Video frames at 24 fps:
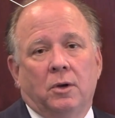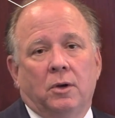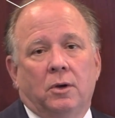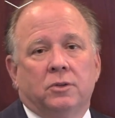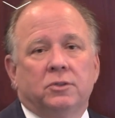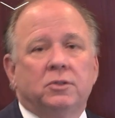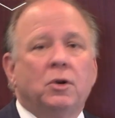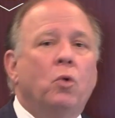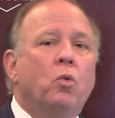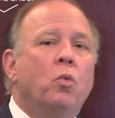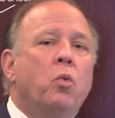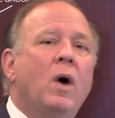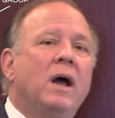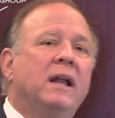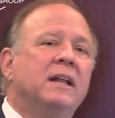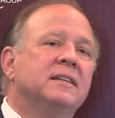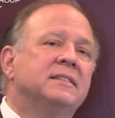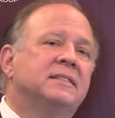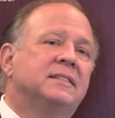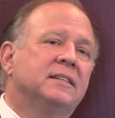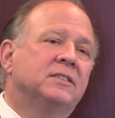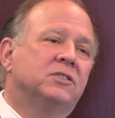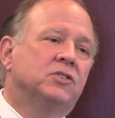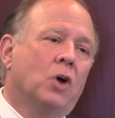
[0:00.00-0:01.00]
So what
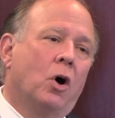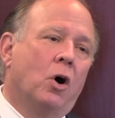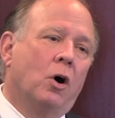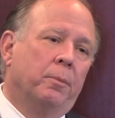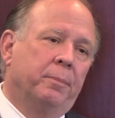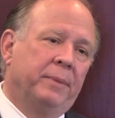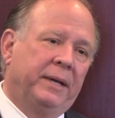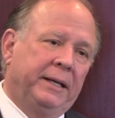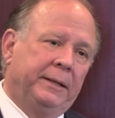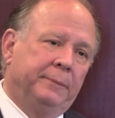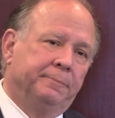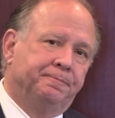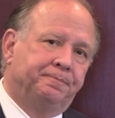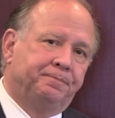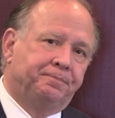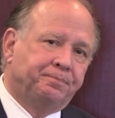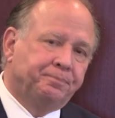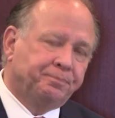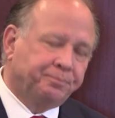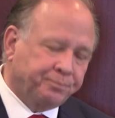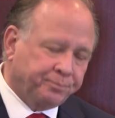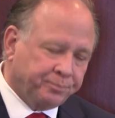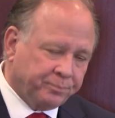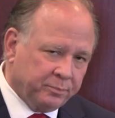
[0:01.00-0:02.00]
does this all mean?
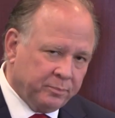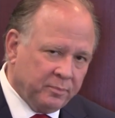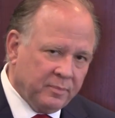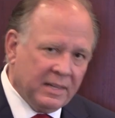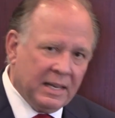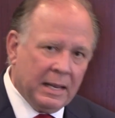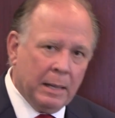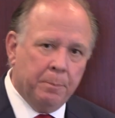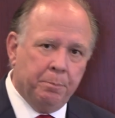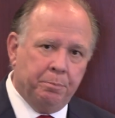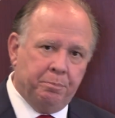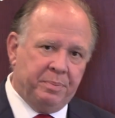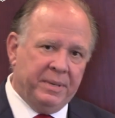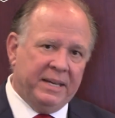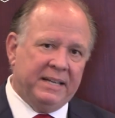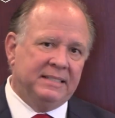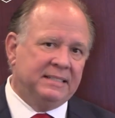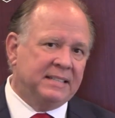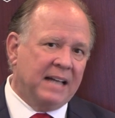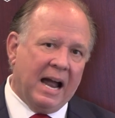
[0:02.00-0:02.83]
Big